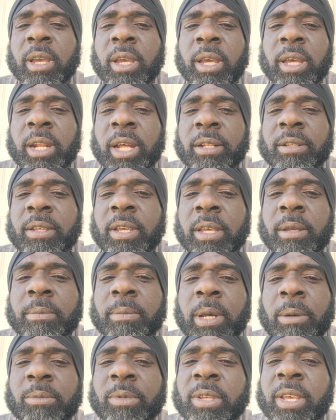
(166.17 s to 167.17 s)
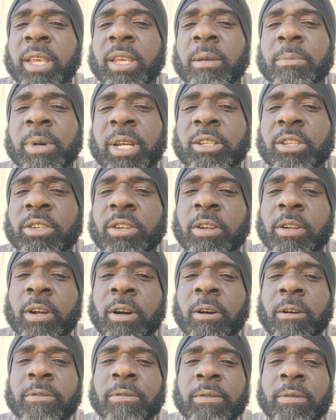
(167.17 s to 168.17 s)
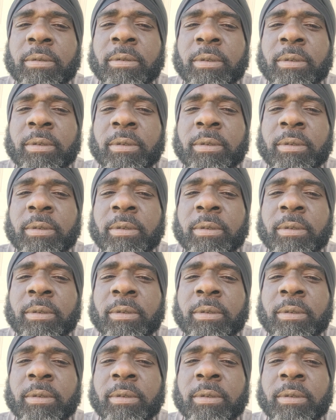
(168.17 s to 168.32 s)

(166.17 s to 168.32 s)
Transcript: and I'm taking my shirt off,